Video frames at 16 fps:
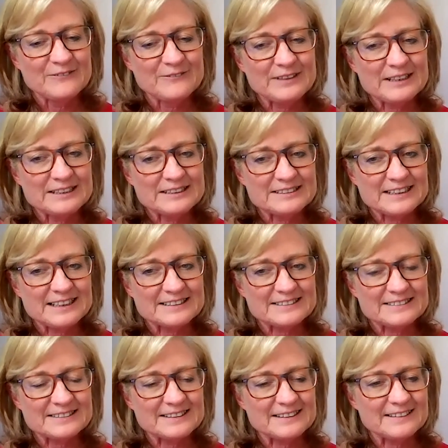
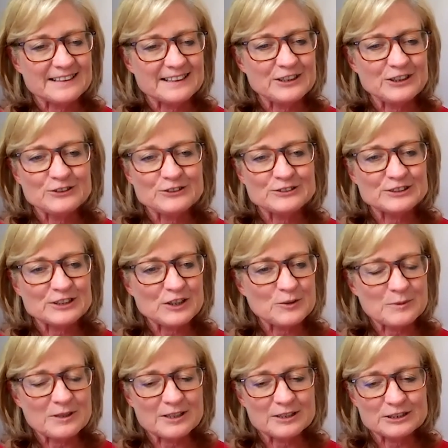fantastic. Thank you
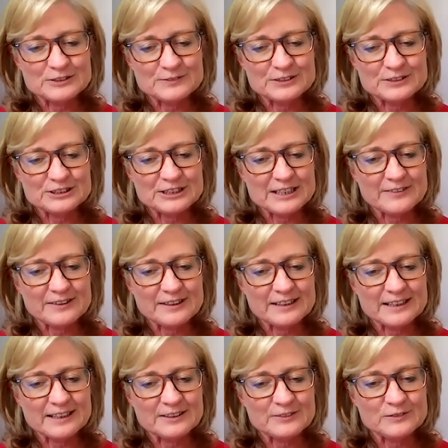so much for sharing
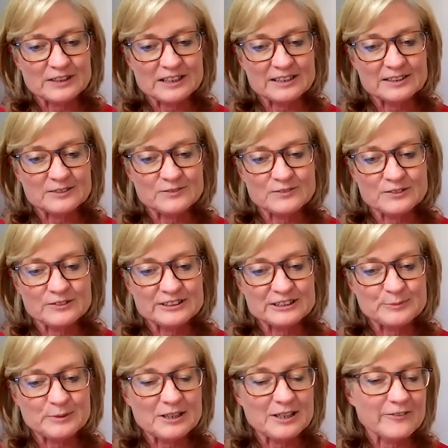that and for
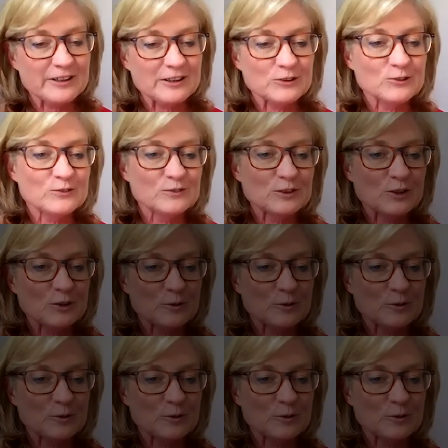inspiring an awful